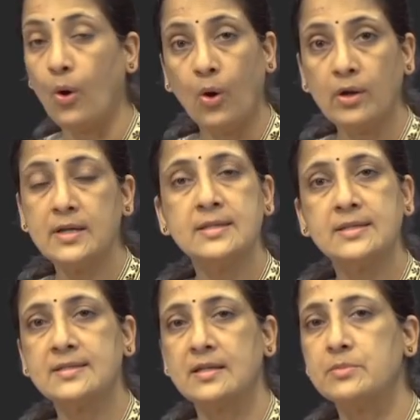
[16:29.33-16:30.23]
or
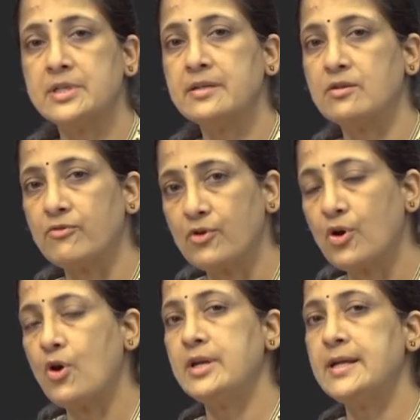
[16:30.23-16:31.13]
is a subject of
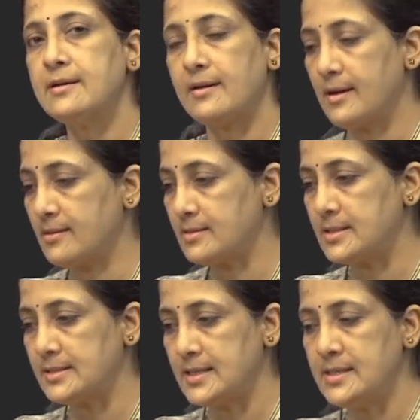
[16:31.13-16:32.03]
chronic lung
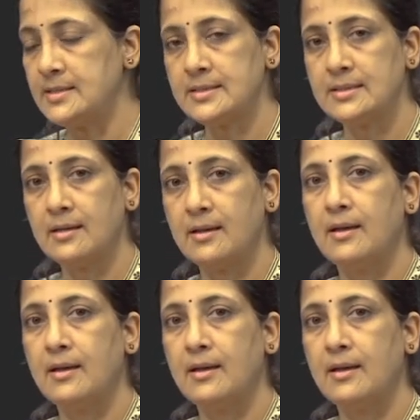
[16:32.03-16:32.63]
disease,